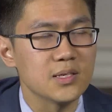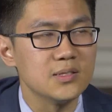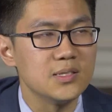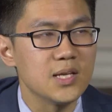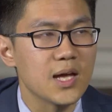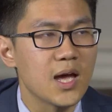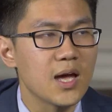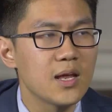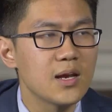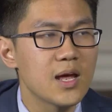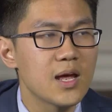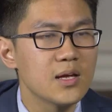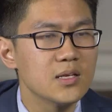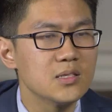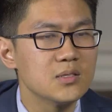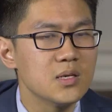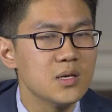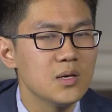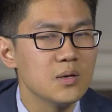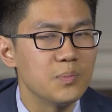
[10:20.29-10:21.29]
and Dan
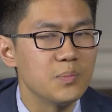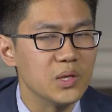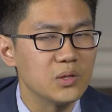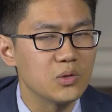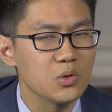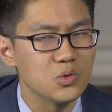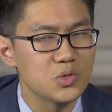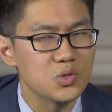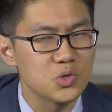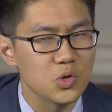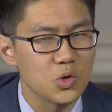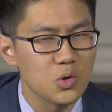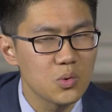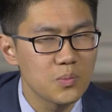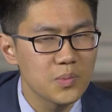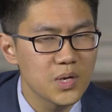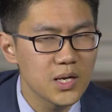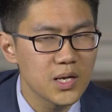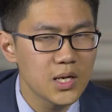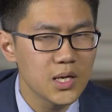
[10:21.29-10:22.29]
has been through so
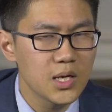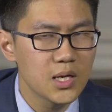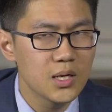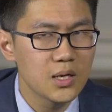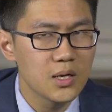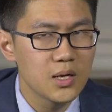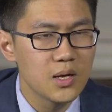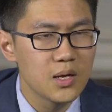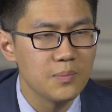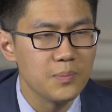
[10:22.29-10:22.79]
many